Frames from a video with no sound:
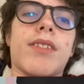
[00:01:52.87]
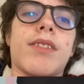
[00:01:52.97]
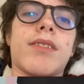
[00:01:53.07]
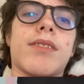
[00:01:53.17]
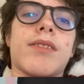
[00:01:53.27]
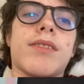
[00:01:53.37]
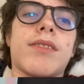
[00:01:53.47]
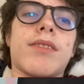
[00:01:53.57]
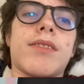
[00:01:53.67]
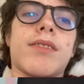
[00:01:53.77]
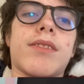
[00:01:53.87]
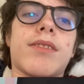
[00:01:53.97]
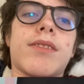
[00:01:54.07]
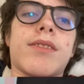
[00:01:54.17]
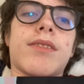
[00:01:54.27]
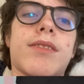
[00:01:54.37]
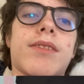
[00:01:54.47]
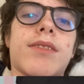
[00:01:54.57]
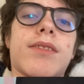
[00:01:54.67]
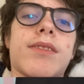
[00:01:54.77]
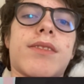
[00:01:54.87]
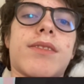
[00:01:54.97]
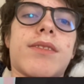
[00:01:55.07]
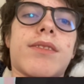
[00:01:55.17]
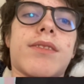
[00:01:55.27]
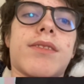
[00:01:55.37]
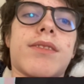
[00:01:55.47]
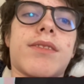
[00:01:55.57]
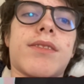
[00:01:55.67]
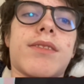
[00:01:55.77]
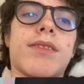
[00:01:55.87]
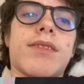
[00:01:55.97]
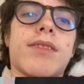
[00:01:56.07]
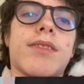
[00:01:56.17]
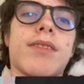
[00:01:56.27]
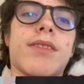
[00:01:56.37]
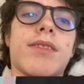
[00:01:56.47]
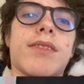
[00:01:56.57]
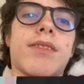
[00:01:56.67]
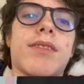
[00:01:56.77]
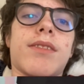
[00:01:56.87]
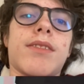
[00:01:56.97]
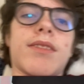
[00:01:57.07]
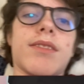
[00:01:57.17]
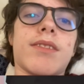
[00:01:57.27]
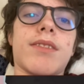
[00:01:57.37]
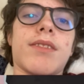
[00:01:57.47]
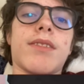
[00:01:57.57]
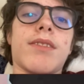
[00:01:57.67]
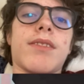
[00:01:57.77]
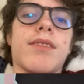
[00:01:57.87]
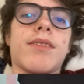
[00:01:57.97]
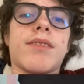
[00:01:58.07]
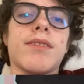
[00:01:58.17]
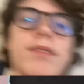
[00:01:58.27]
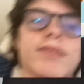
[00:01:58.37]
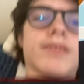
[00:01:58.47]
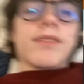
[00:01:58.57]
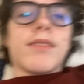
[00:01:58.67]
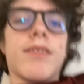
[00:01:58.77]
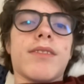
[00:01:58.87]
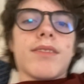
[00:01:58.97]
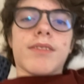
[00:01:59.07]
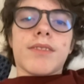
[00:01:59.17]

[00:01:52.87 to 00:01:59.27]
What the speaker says: (silent)